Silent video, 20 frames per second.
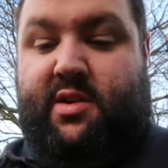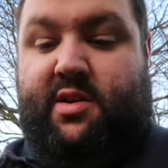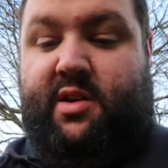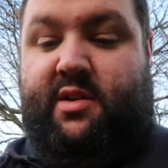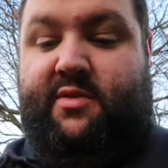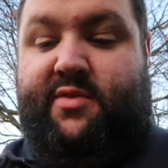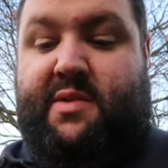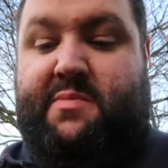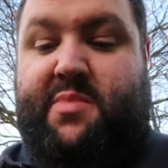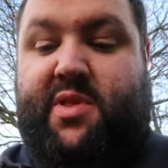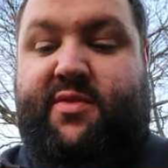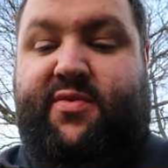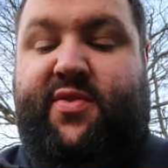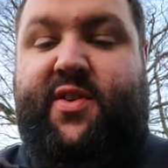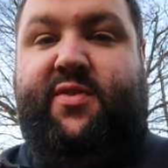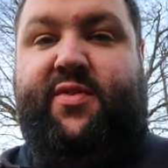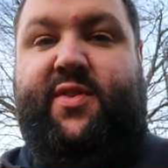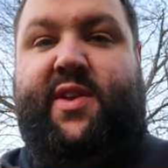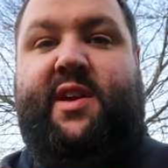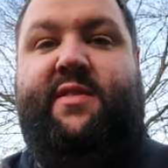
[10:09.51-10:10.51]
November the
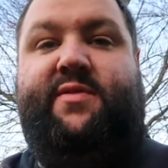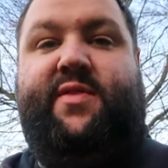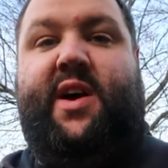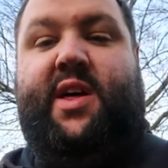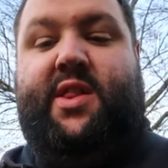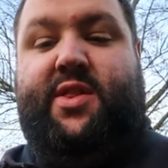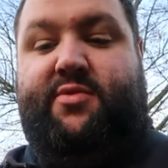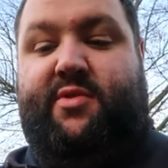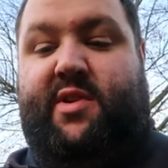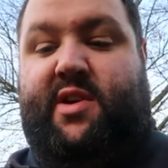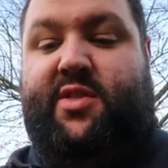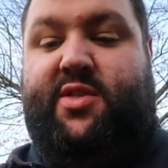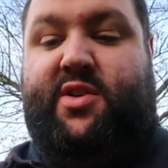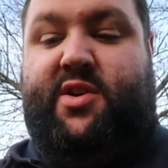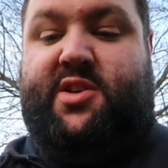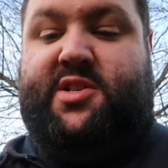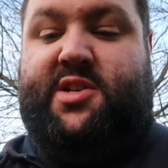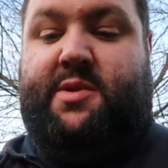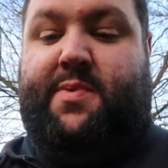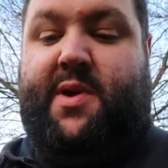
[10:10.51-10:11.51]
15th at
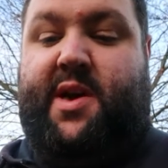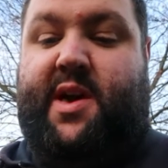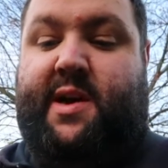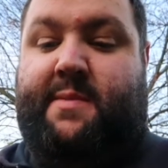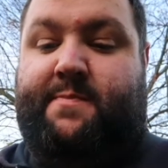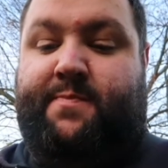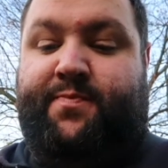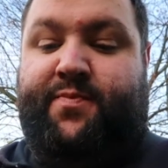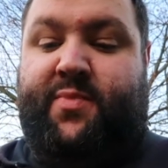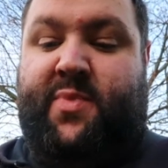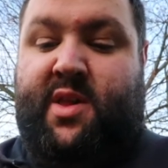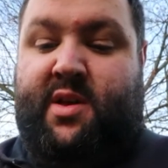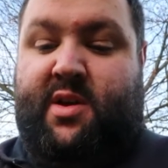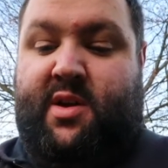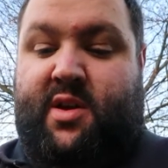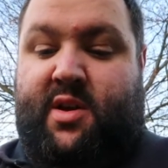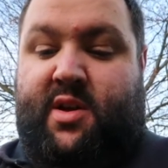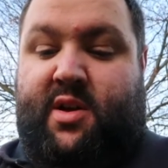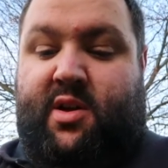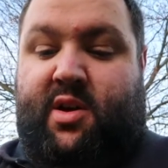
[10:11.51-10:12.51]
3:30 p.m.
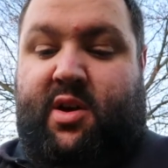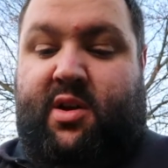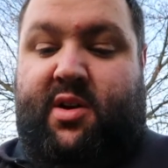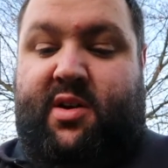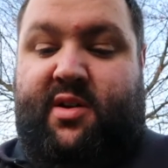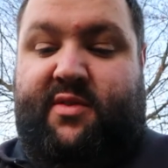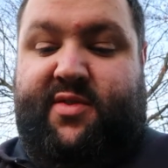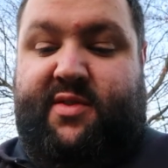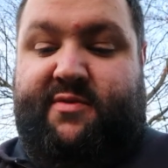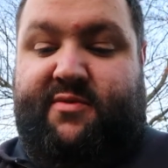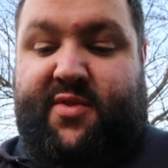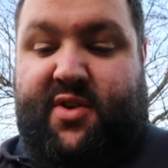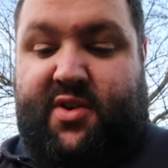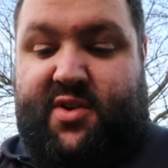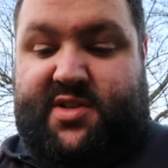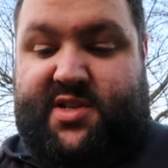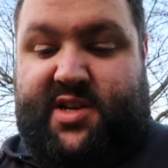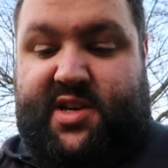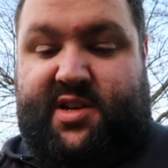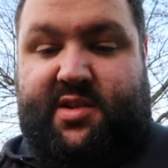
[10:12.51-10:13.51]
I have
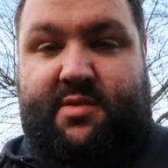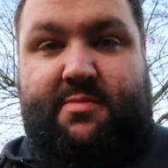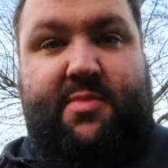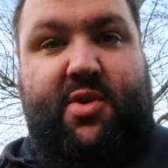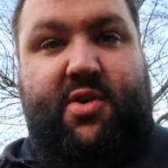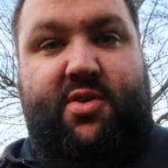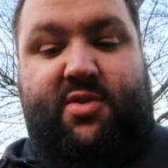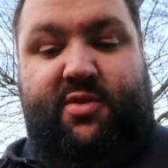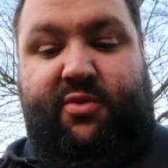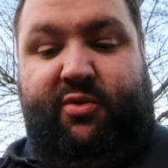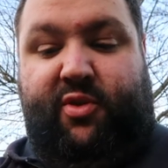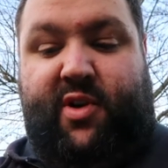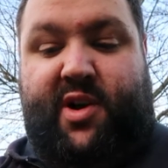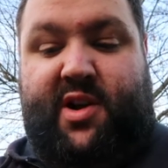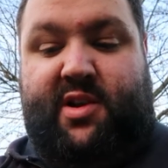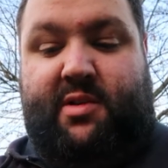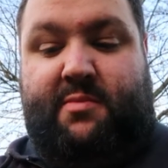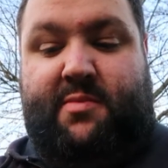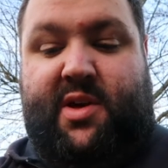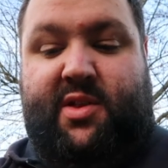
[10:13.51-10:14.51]
invited my good
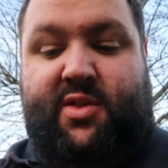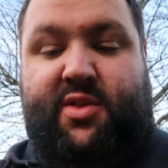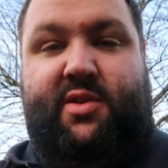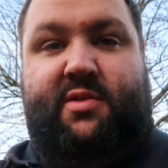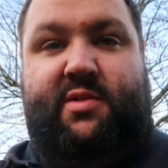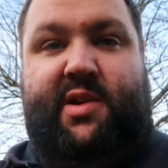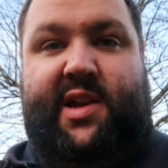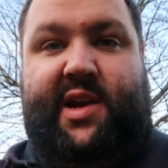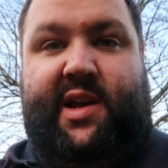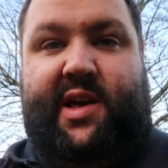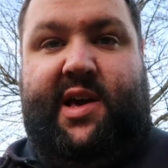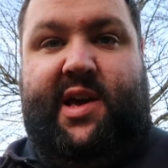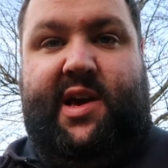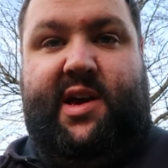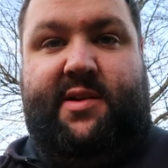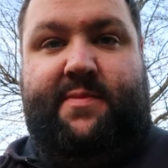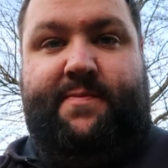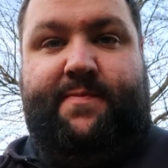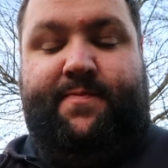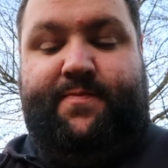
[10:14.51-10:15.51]
friend Matthew Lilly
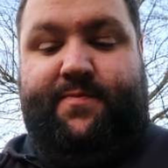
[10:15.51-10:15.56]
here,